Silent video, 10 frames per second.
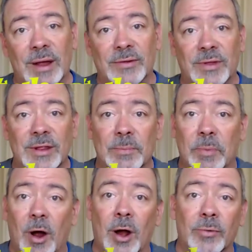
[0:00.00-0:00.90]
rather than the
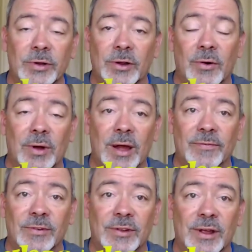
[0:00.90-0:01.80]
bar when you're going
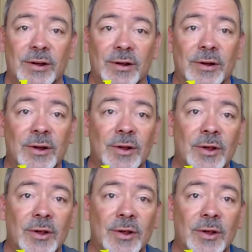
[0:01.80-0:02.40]
out for dinner,